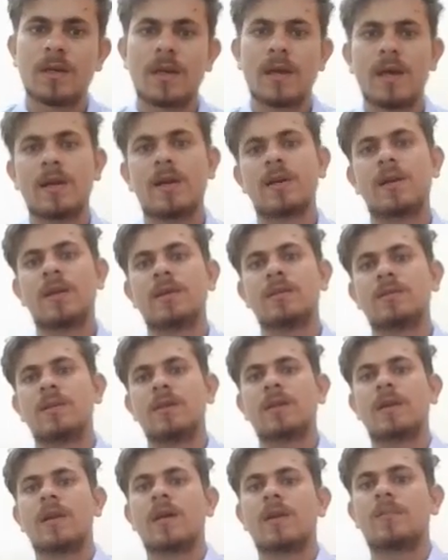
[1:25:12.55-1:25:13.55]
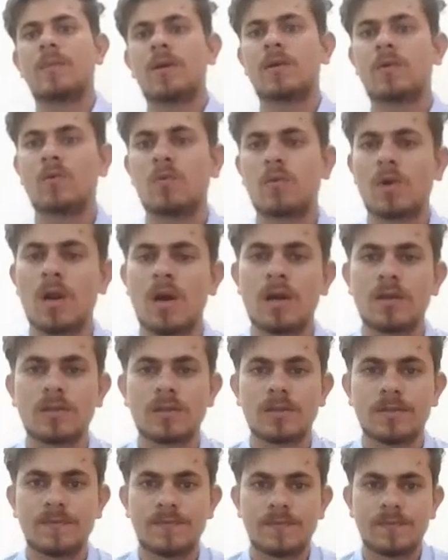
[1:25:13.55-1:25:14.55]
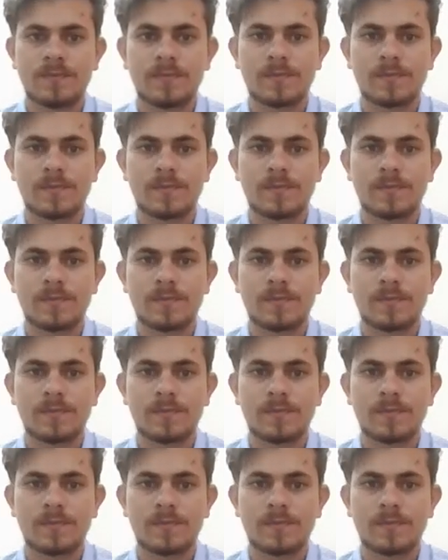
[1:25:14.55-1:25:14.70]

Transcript: get rest and get back to class.